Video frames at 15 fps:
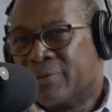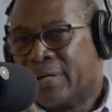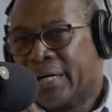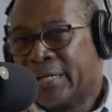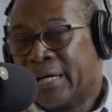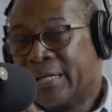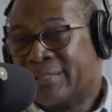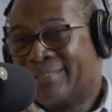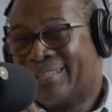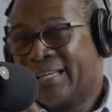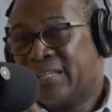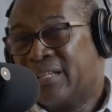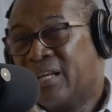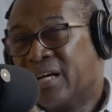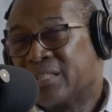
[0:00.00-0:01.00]
I
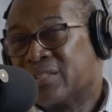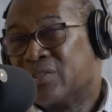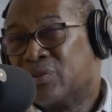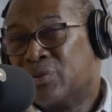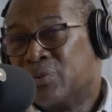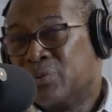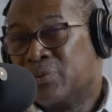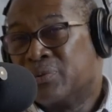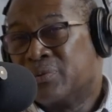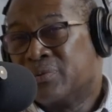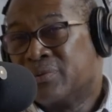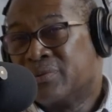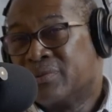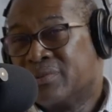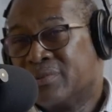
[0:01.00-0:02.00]
tend not to do
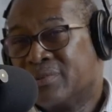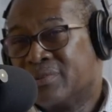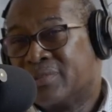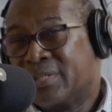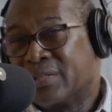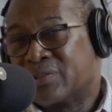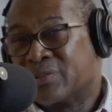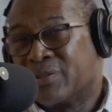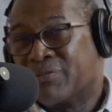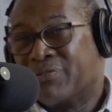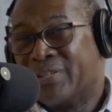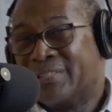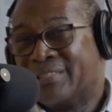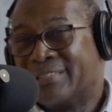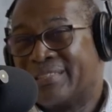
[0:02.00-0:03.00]
sexual
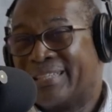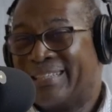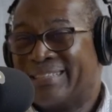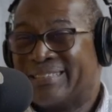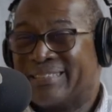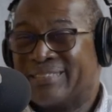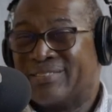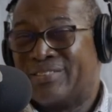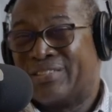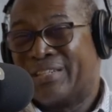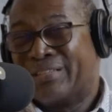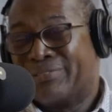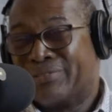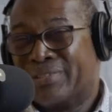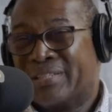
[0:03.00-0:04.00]
offenses cases
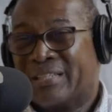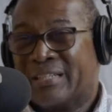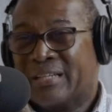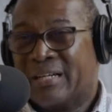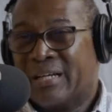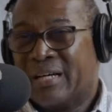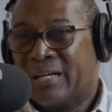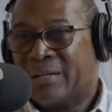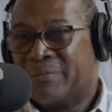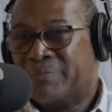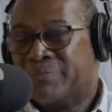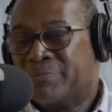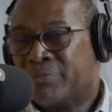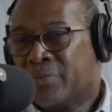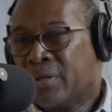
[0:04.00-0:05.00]
generally,
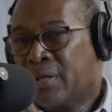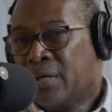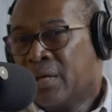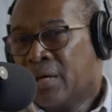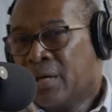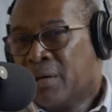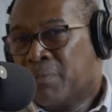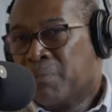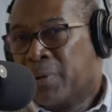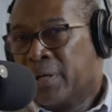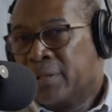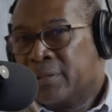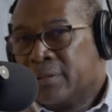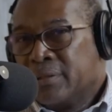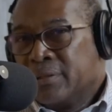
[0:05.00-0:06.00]

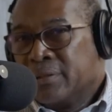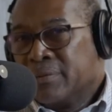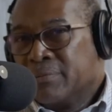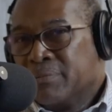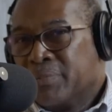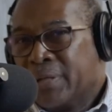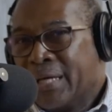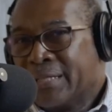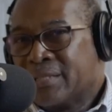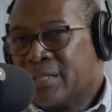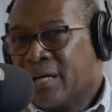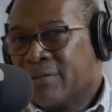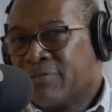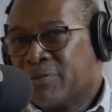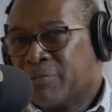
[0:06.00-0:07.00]
but that's
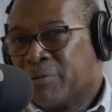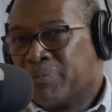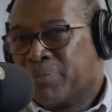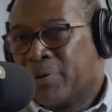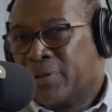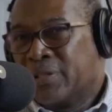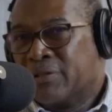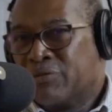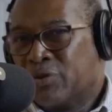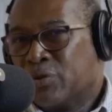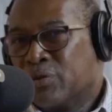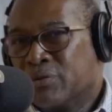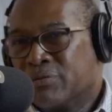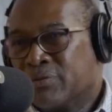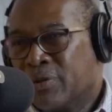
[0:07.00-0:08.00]
not from the point of
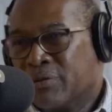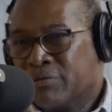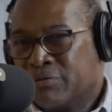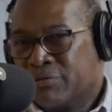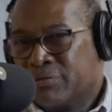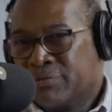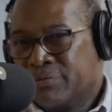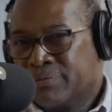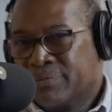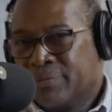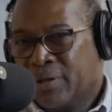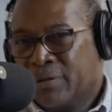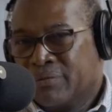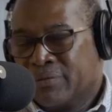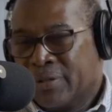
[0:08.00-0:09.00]
view
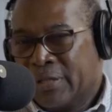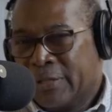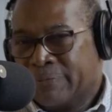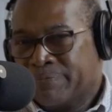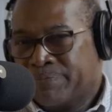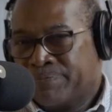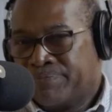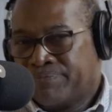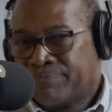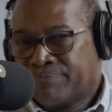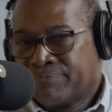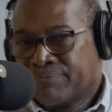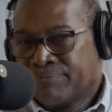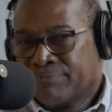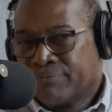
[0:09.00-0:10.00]
of
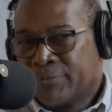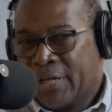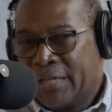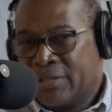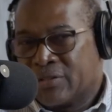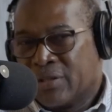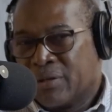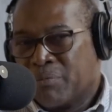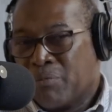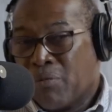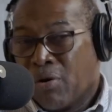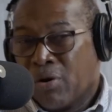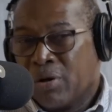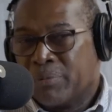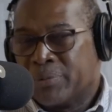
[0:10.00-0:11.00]
any sort of
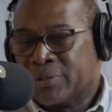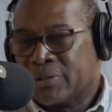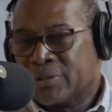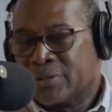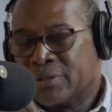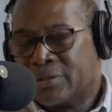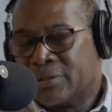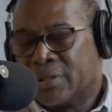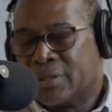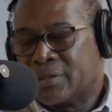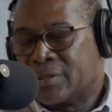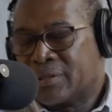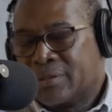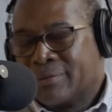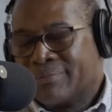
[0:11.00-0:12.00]
moral position. It's
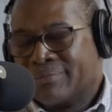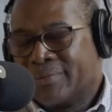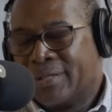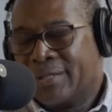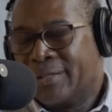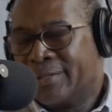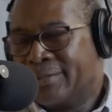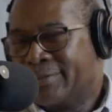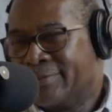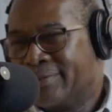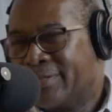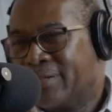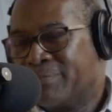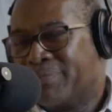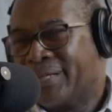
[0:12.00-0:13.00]
just
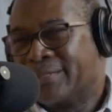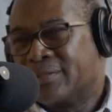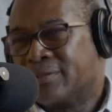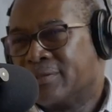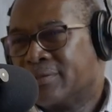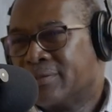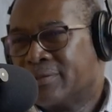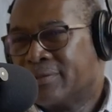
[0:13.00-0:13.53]
they're unpleasant.